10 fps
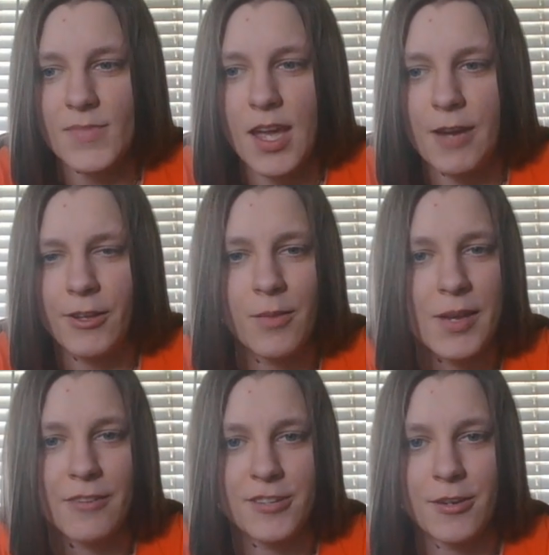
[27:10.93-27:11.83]
If I don't
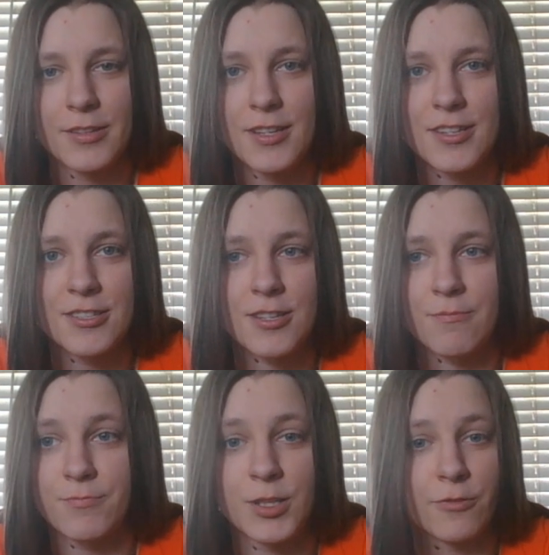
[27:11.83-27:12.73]
make a video on this,
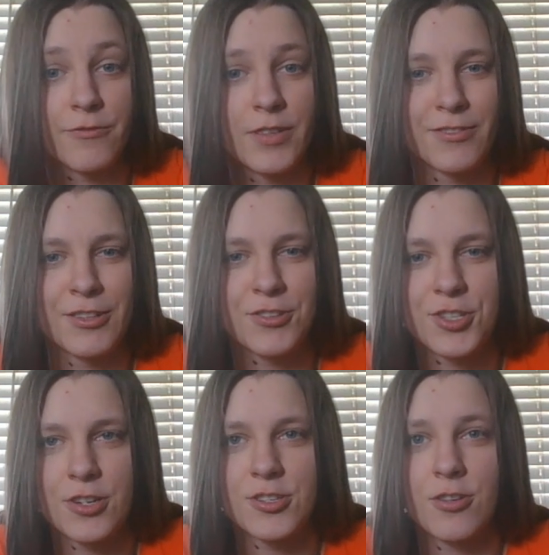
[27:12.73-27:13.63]
you know, feel free to
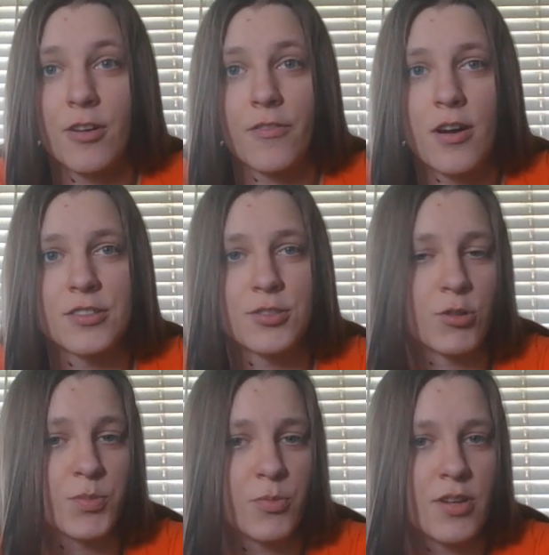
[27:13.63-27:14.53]
share your thoughts, your
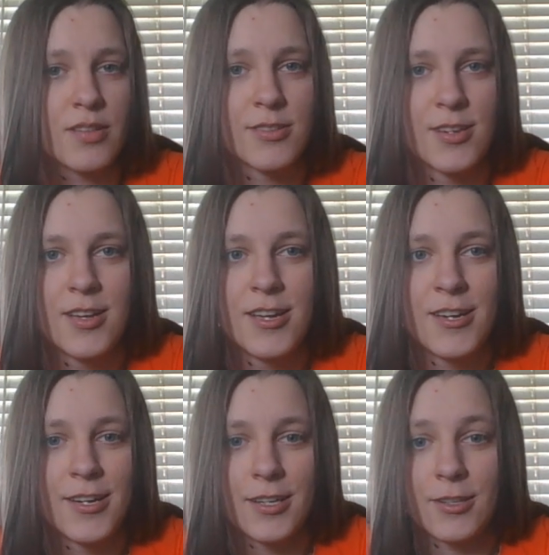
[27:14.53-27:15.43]
experience.
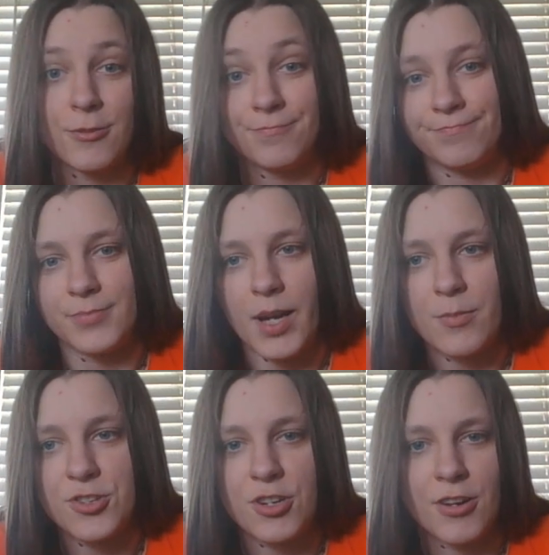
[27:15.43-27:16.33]
You know, I'm
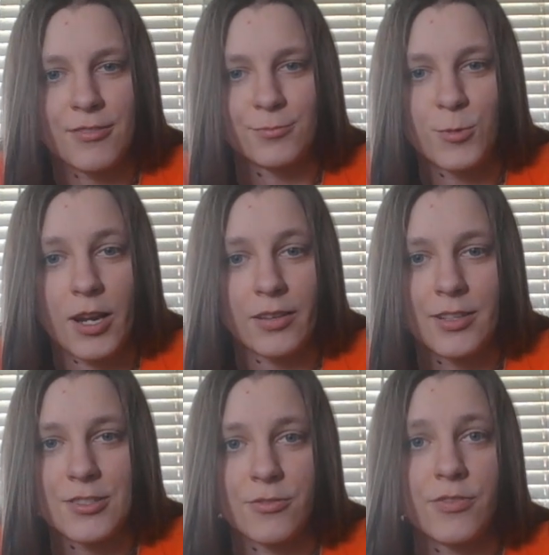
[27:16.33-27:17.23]
just sharing what I
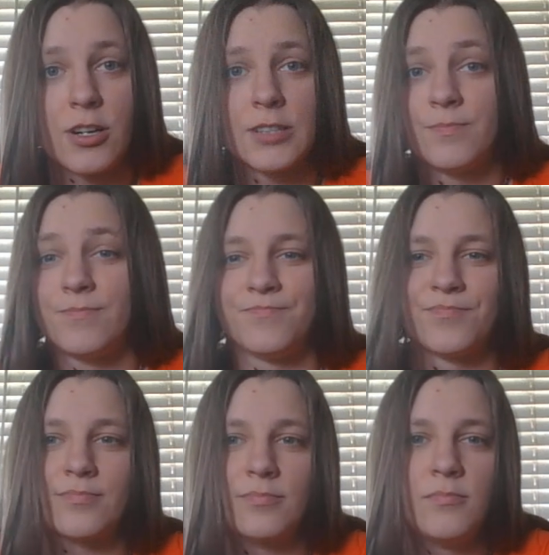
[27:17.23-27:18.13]
learned so far.
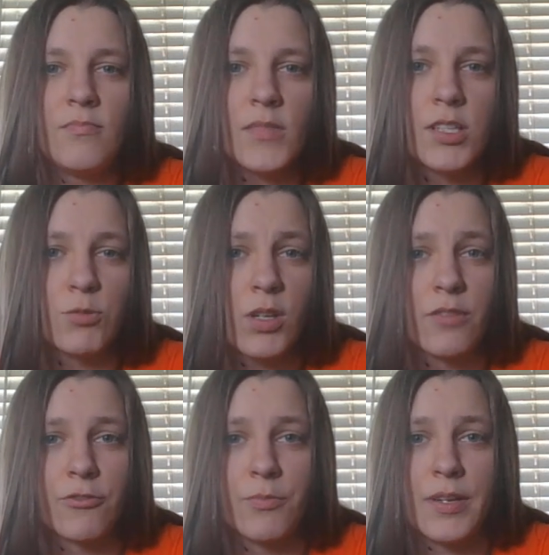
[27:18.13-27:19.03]
It's working
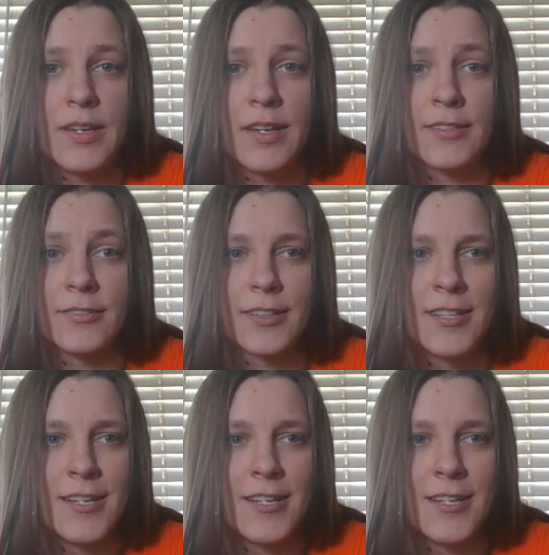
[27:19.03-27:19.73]
for me, and